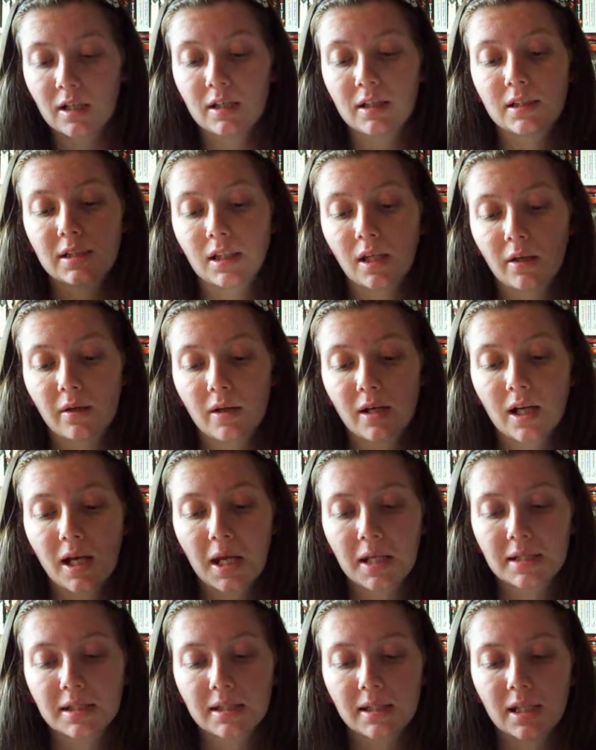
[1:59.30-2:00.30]
So I
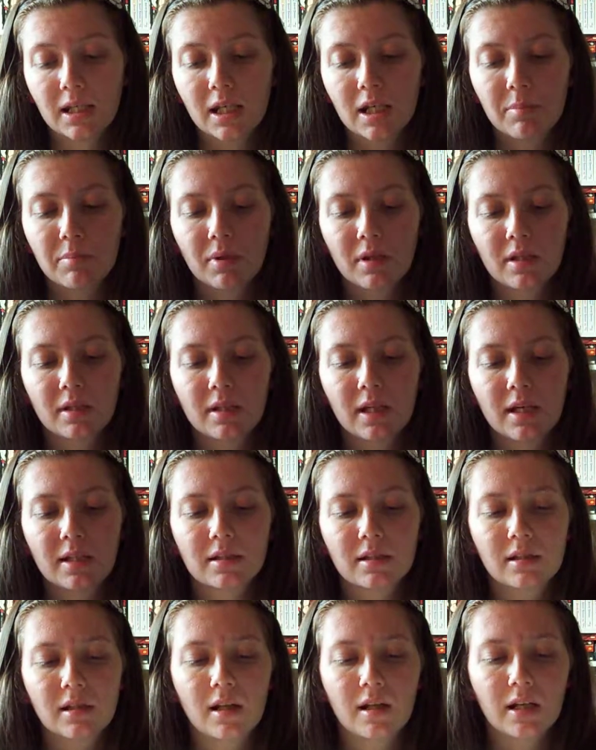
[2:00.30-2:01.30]
had to keep, I'd get
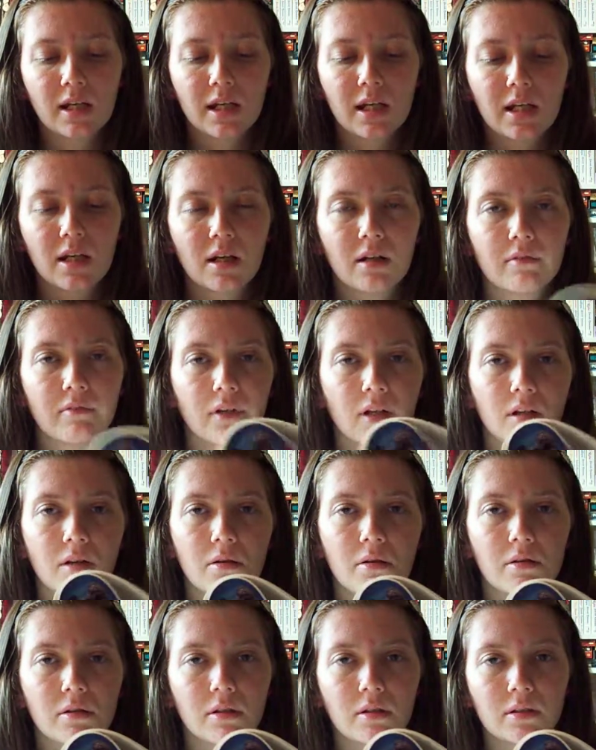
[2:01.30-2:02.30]
to like here and think,
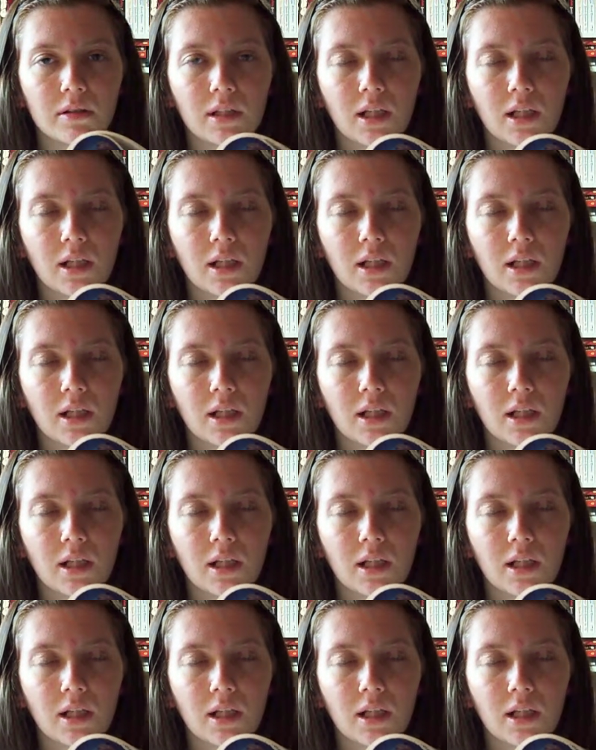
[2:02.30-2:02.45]
oh, who's